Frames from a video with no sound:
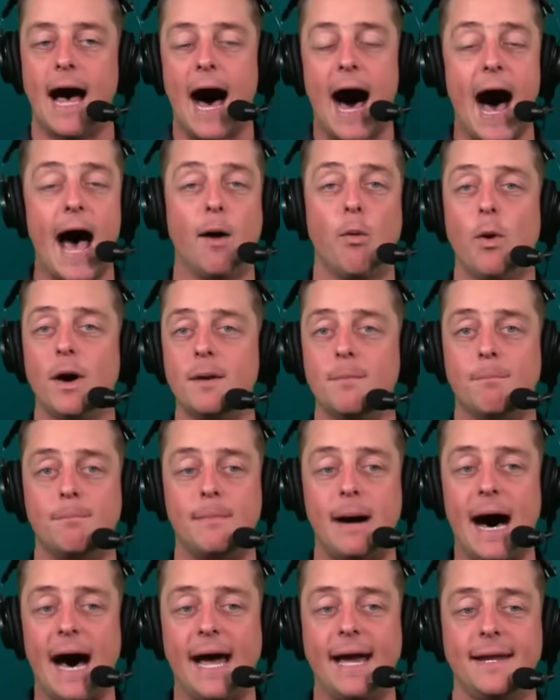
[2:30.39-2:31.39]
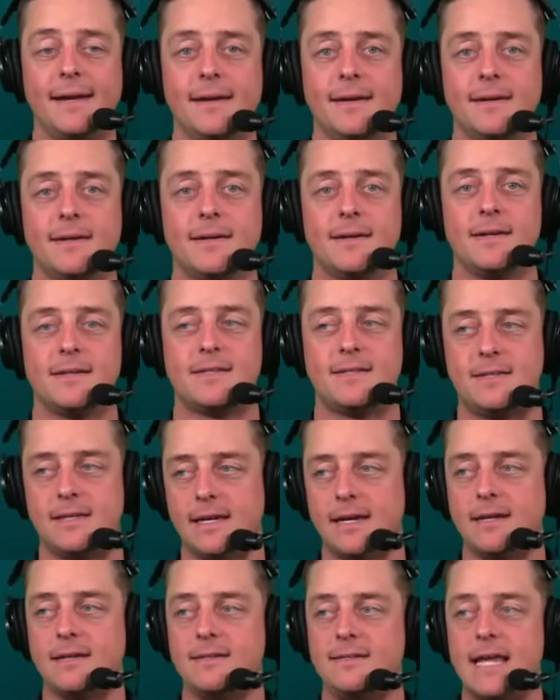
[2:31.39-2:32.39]
I wouldn't mind
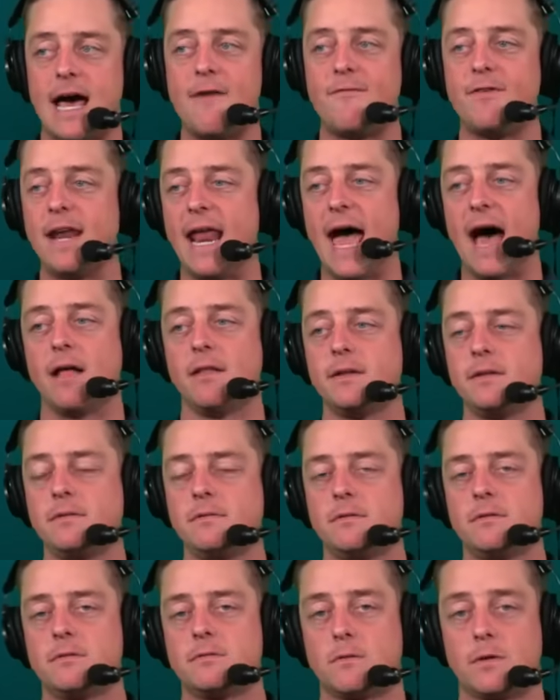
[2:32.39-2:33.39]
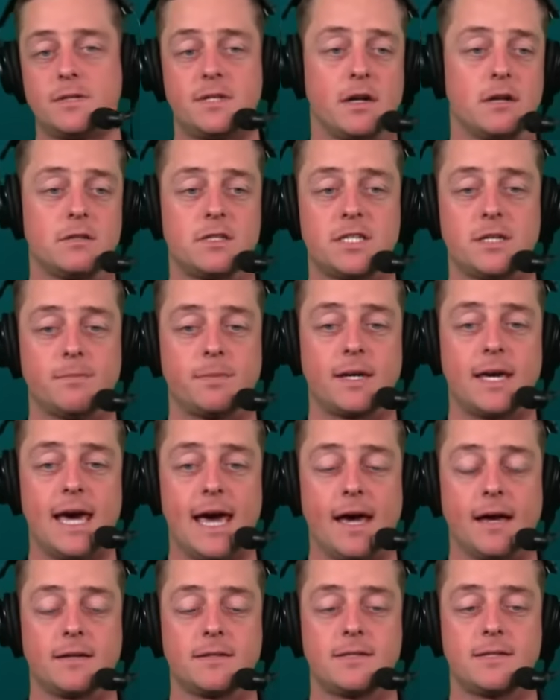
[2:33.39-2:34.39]
seeing Devin Allen return some
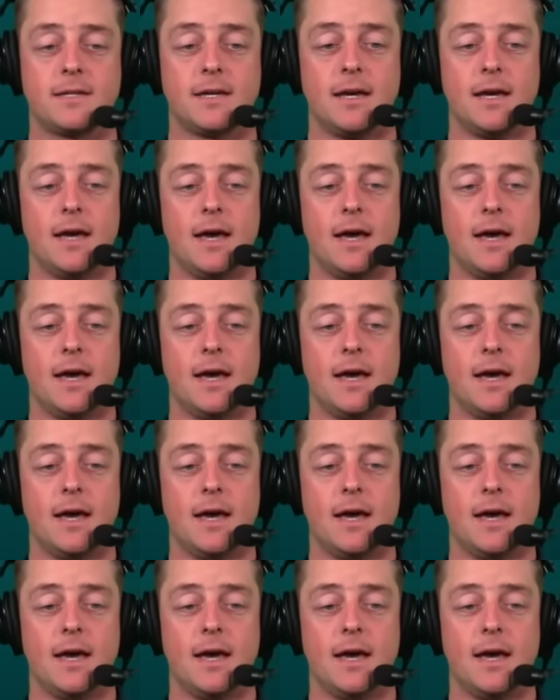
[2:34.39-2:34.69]
kicks.